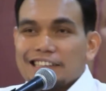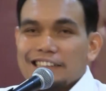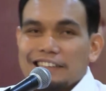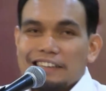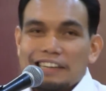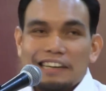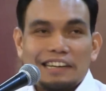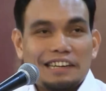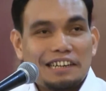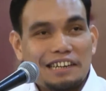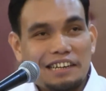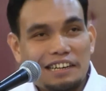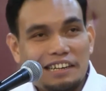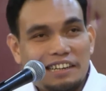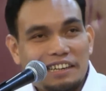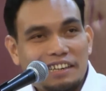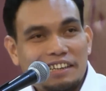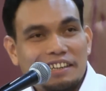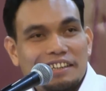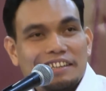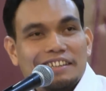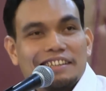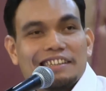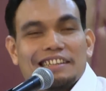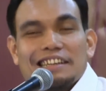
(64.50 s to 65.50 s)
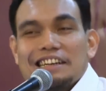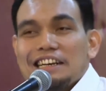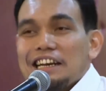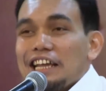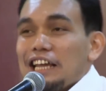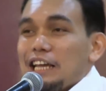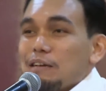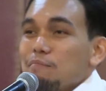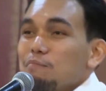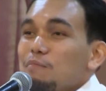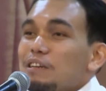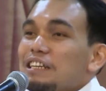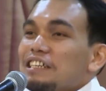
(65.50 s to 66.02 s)
the, the
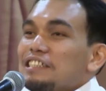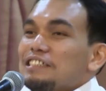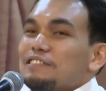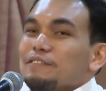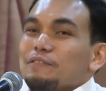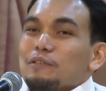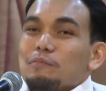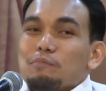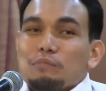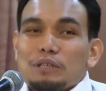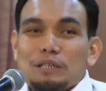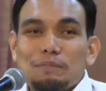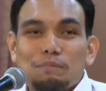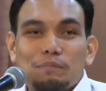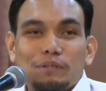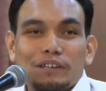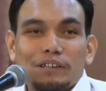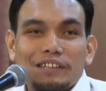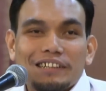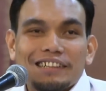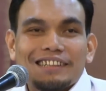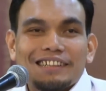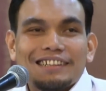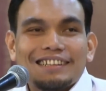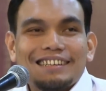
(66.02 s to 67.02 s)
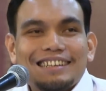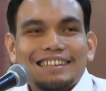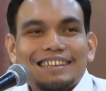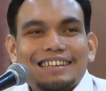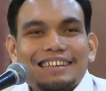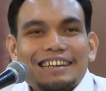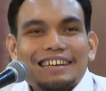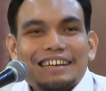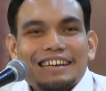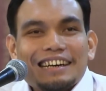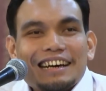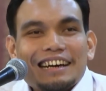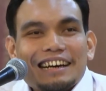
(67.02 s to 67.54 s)
name list of the people
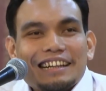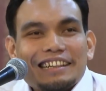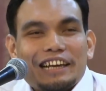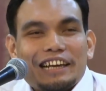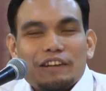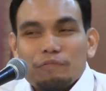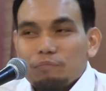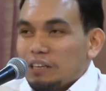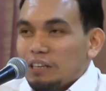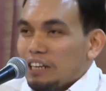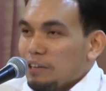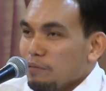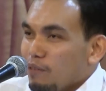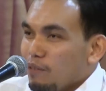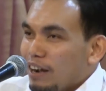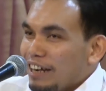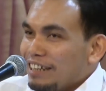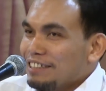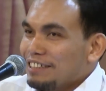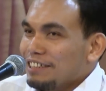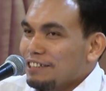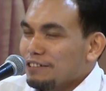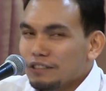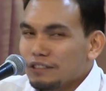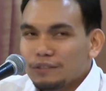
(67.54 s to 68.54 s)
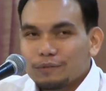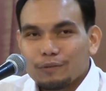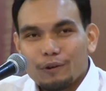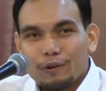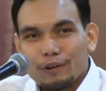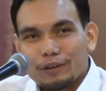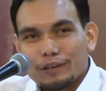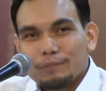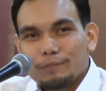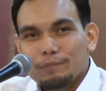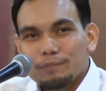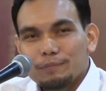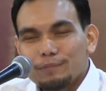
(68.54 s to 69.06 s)
that have been invited to this
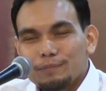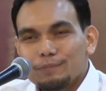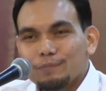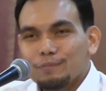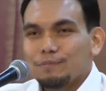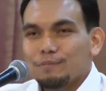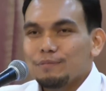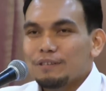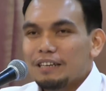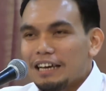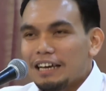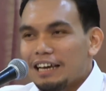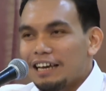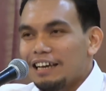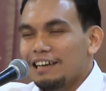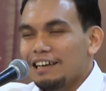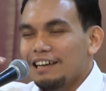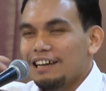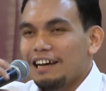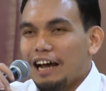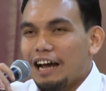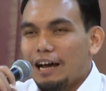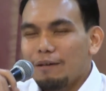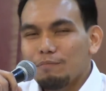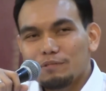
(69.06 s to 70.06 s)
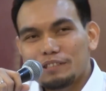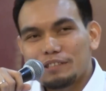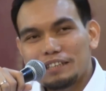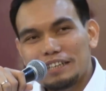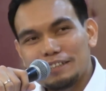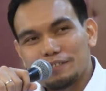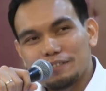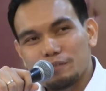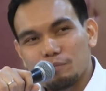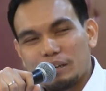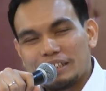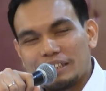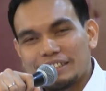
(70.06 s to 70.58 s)
forum, I'm
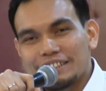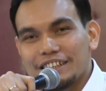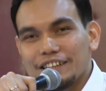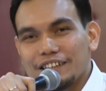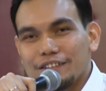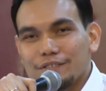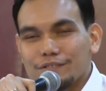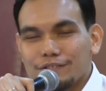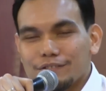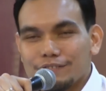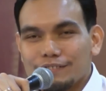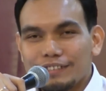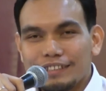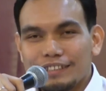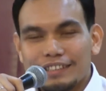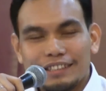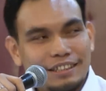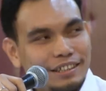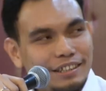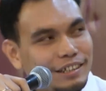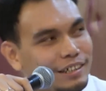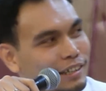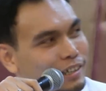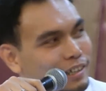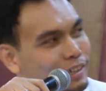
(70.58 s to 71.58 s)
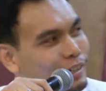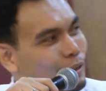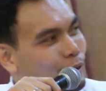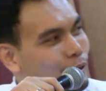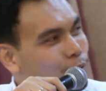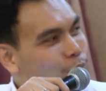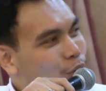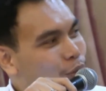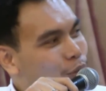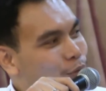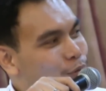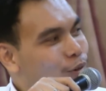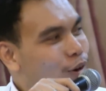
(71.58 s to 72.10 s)
thinking to myself,
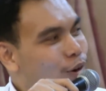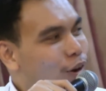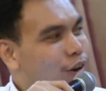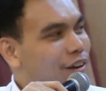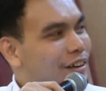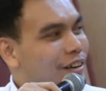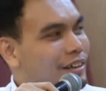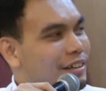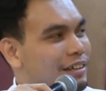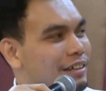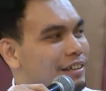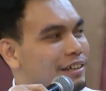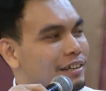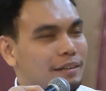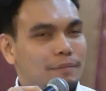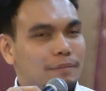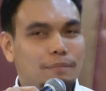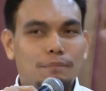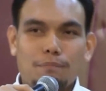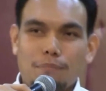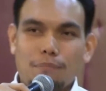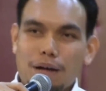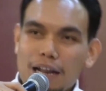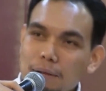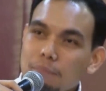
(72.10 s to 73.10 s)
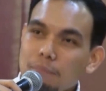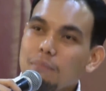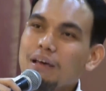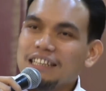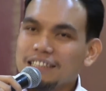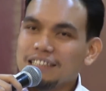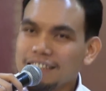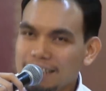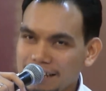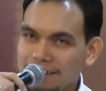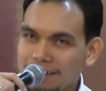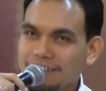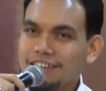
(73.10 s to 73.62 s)
we've got
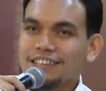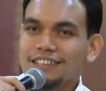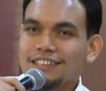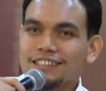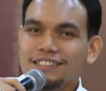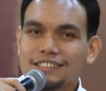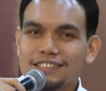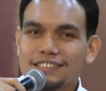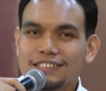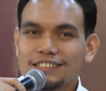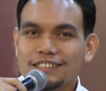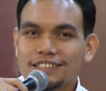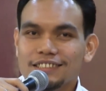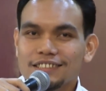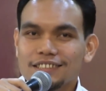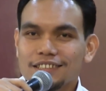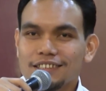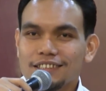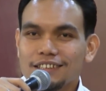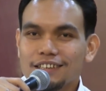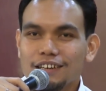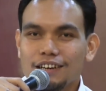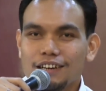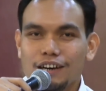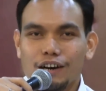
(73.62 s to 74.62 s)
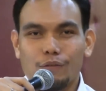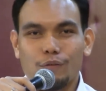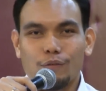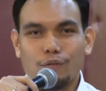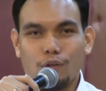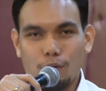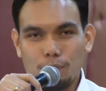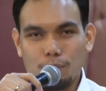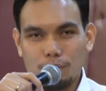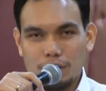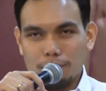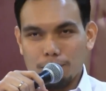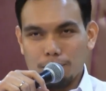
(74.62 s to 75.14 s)
parliamentarians, a
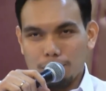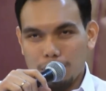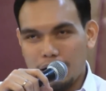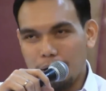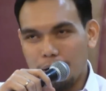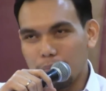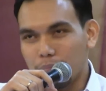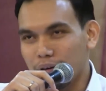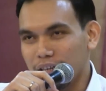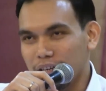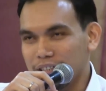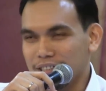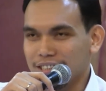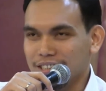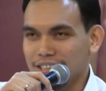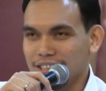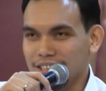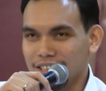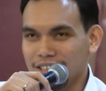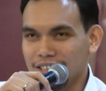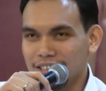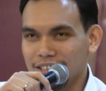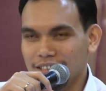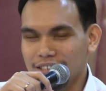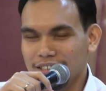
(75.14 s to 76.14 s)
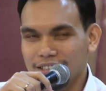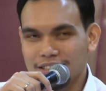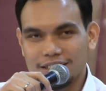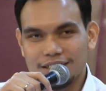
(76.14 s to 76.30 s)
former bar president,